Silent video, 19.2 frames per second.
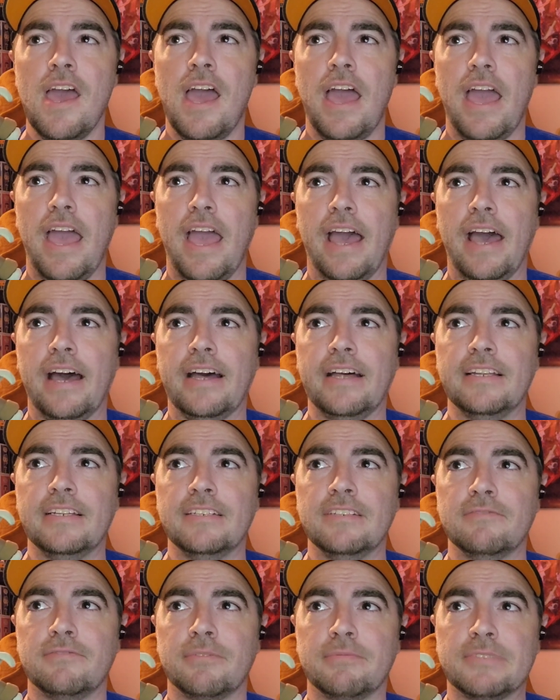
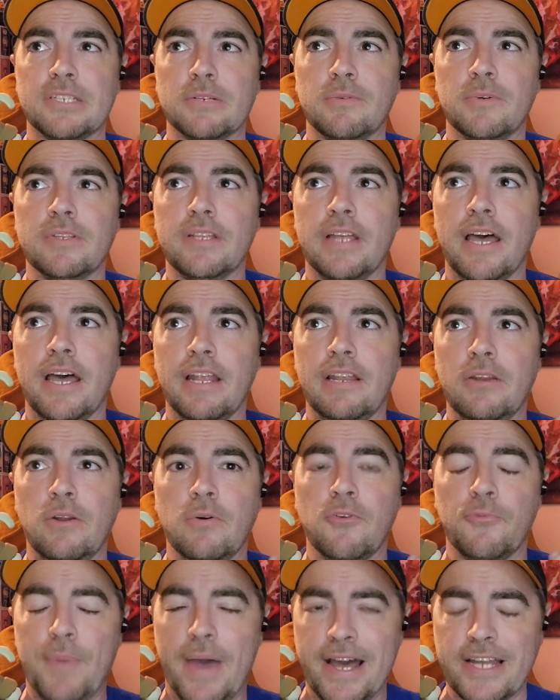And from someone that,
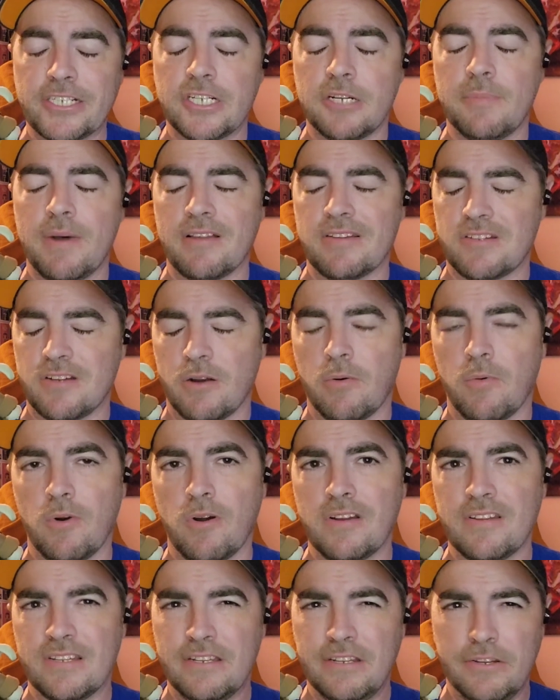is passionate about Star
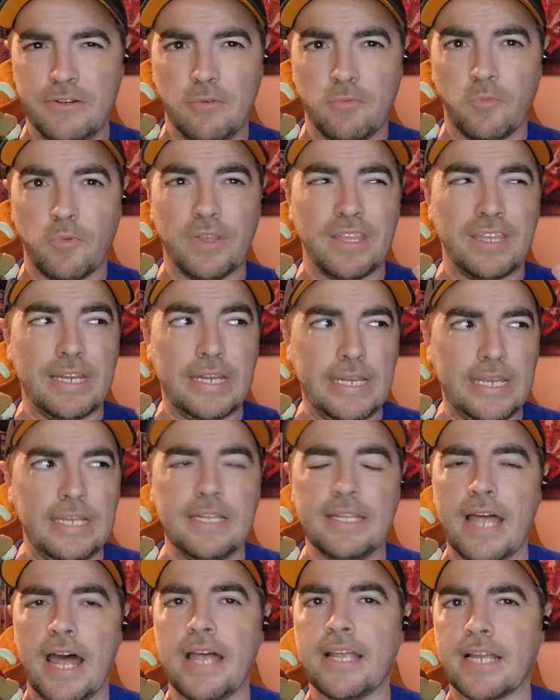Wars, and you don't really
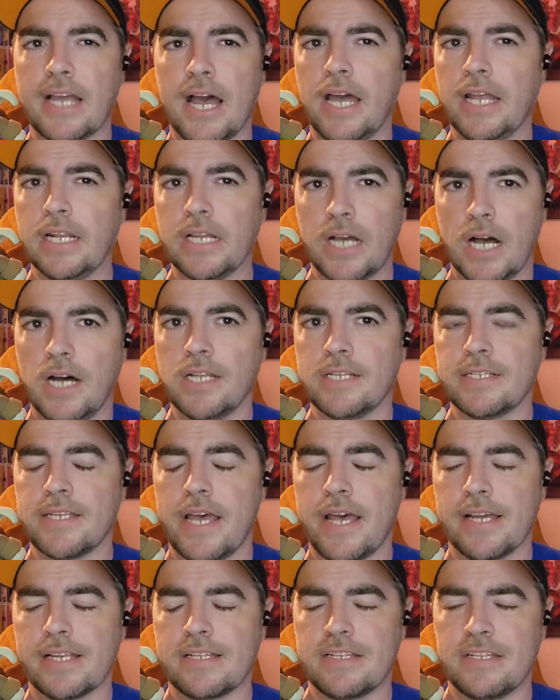need that kind of
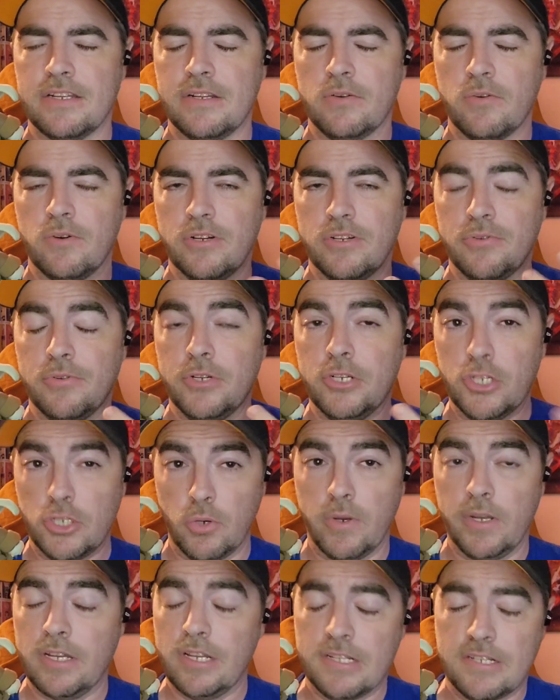context in order to
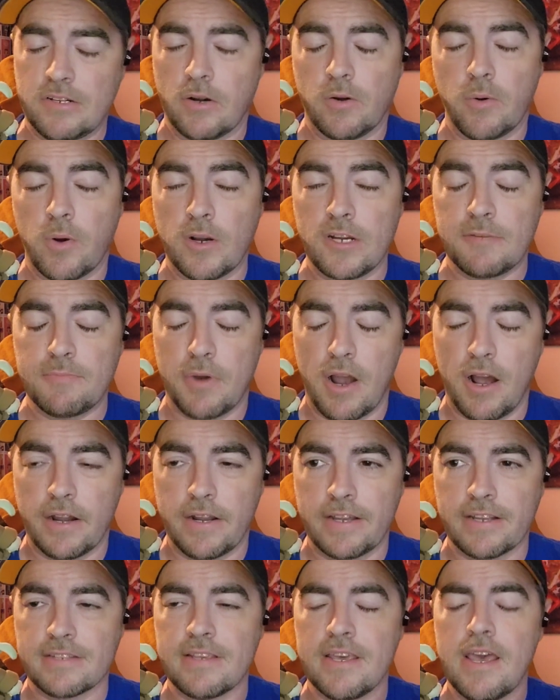enjoy a Star Wars
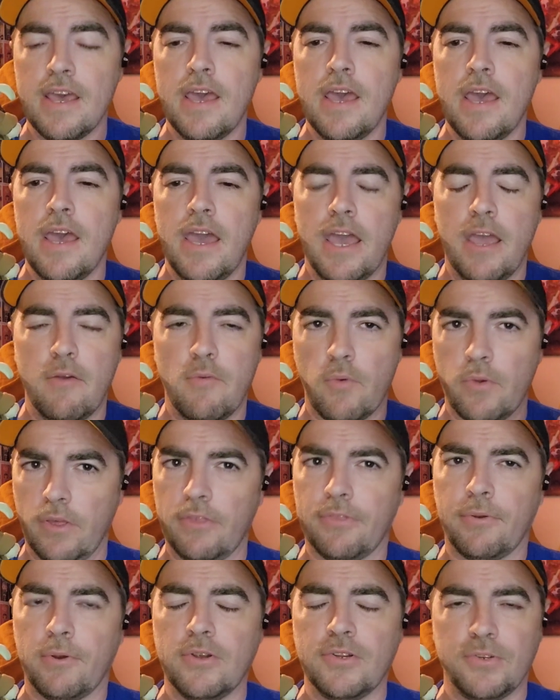product, it really
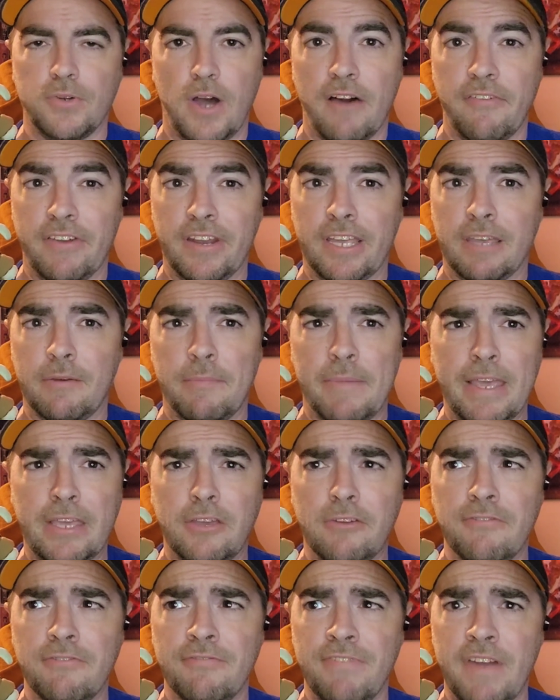throws you off and it can make
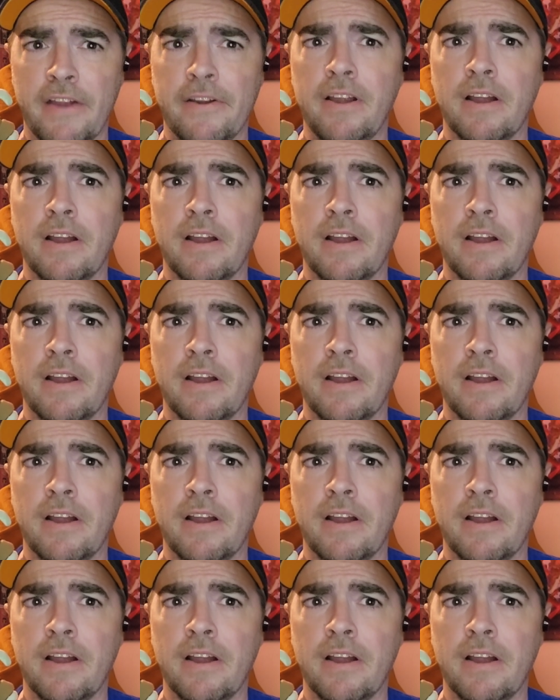you very